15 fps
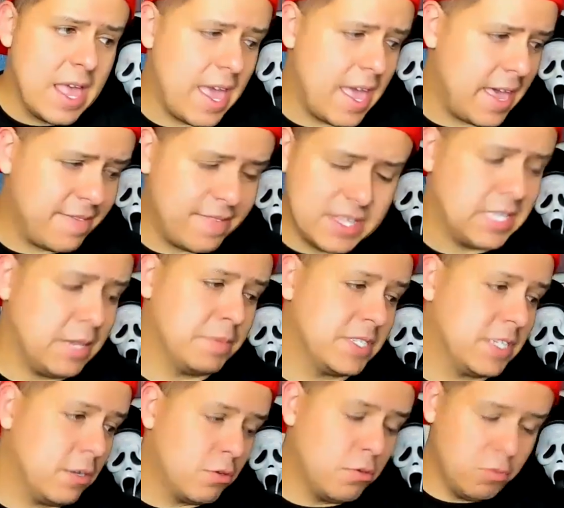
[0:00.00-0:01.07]
And this
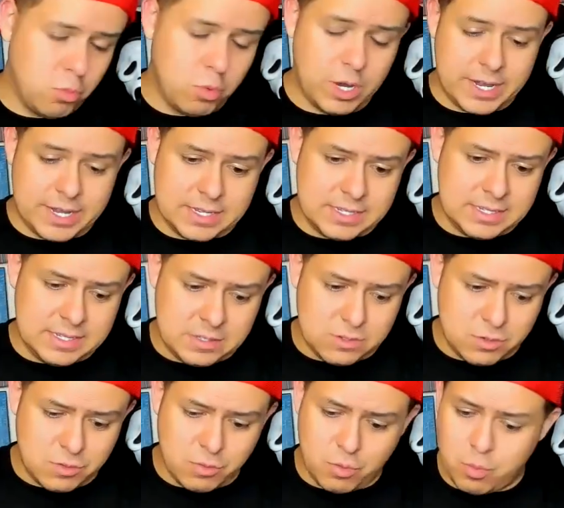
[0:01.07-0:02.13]
episode was
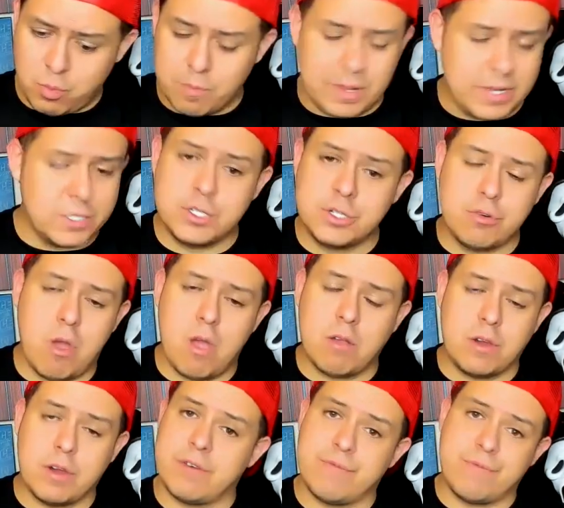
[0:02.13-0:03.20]
much
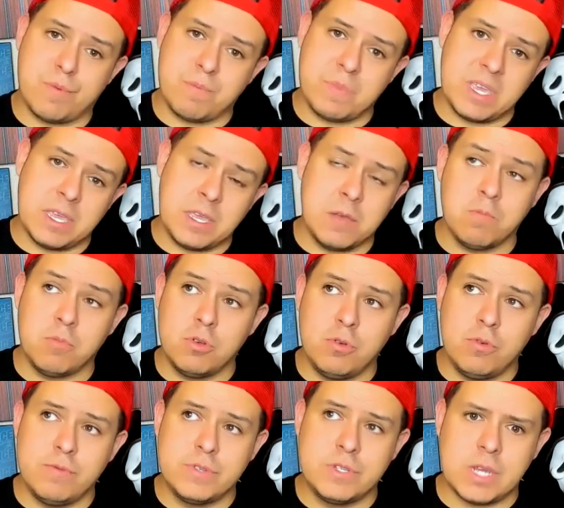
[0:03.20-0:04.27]
stronger for me. It
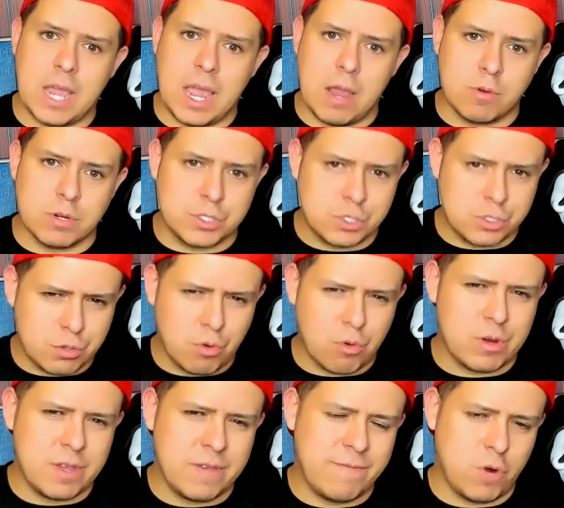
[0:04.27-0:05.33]
moved our
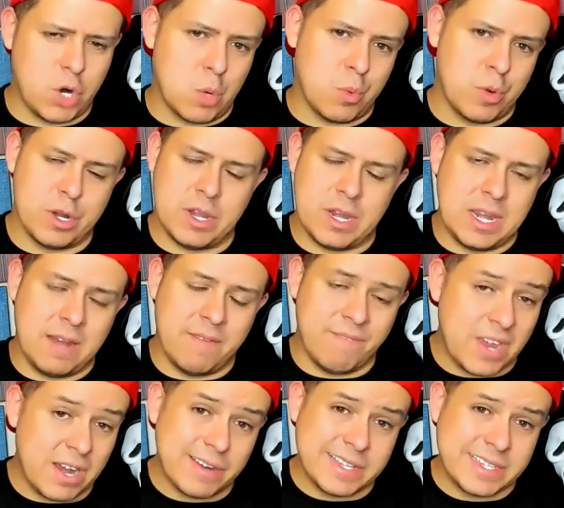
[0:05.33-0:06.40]
story forward in a
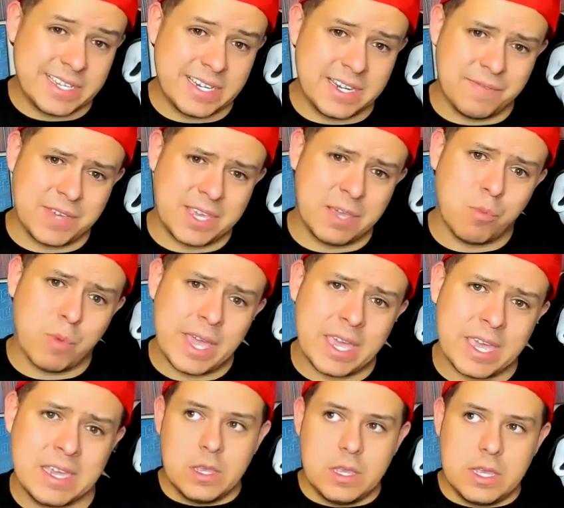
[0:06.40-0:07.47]
very significant
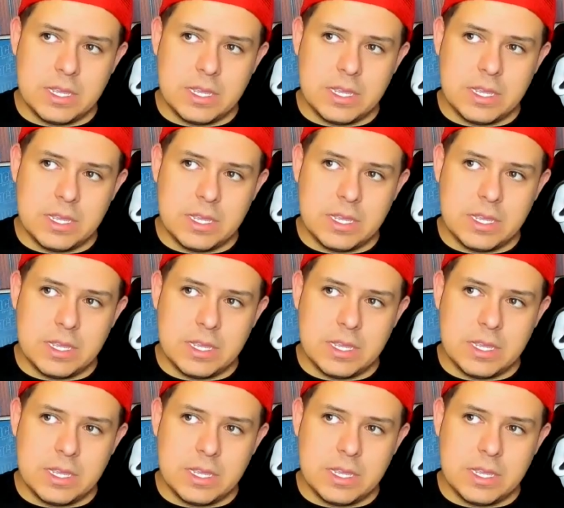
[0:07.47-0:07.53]
way.